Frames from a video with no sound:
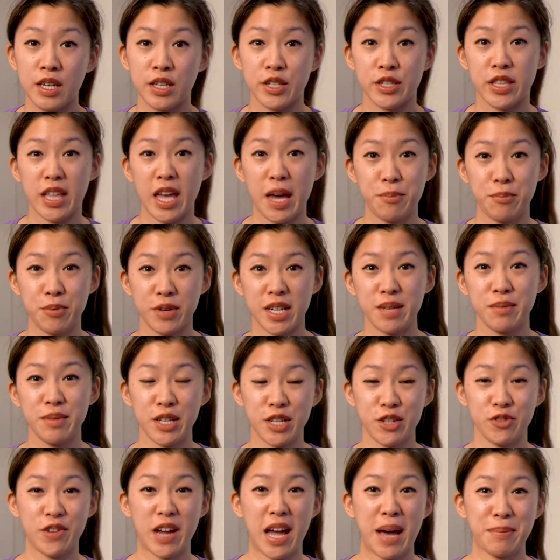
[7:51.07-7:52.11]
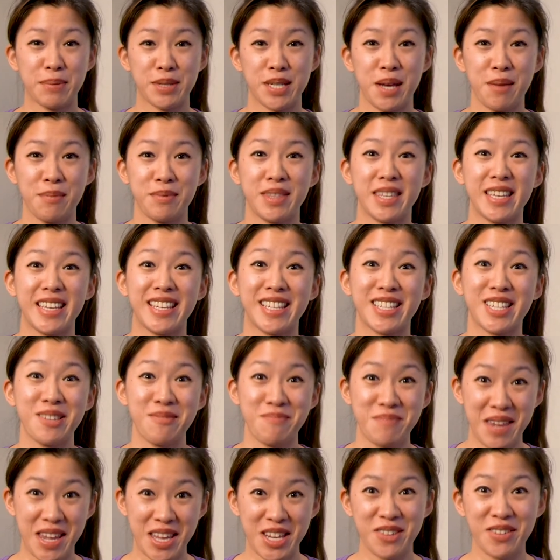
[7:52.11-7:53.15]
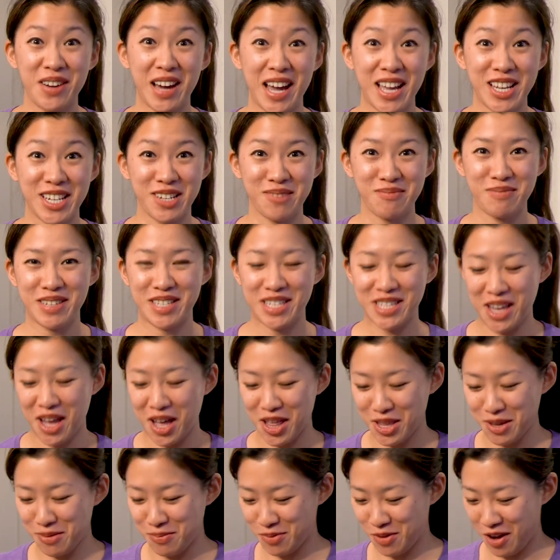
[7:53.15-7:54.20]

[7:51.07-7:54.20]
So that pretty much wraps up the tomato onion masala